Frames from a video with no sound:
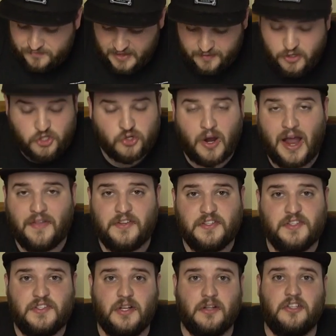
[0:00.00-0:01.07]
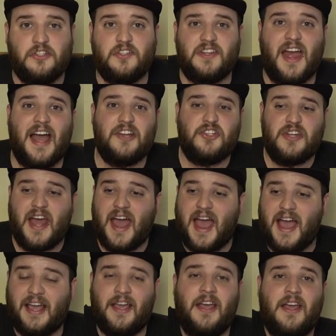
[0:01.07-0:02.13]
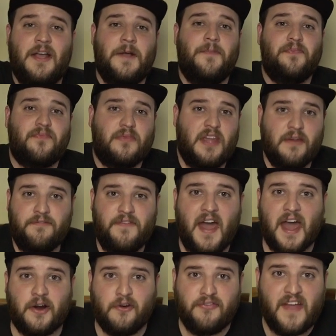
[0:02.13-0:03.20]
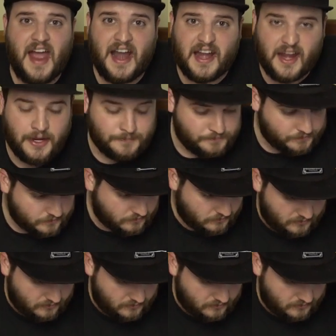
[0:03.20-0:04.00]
Give it a try. This is delicious. Hashtag Get fatter, fatty.